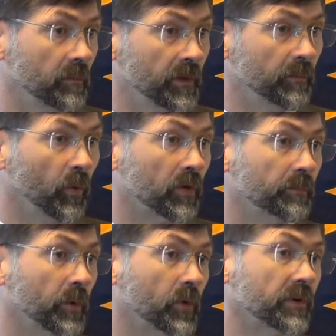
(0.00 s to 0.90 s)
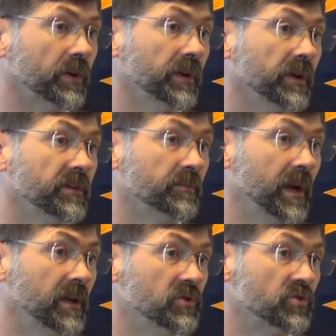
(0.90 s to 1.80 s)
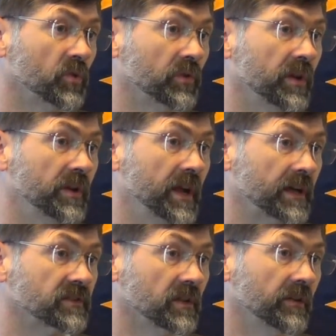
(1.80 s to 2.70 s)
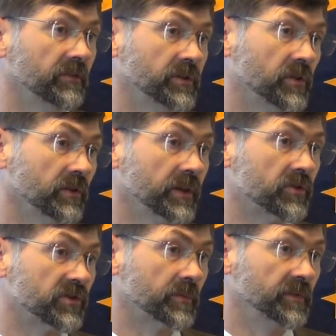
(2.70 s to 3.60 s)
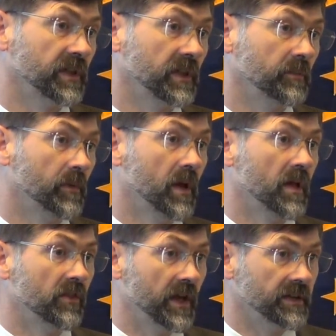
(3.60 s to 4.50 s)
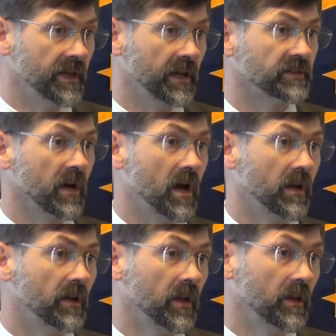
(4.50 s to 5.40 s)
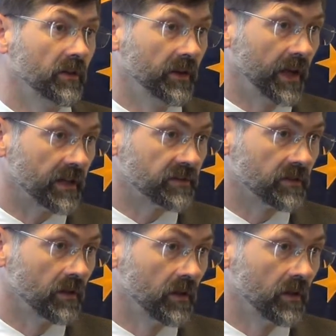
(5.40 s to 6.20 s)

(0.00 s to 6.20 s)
but more importantly is making sure the next level in your leadership team then takes on the next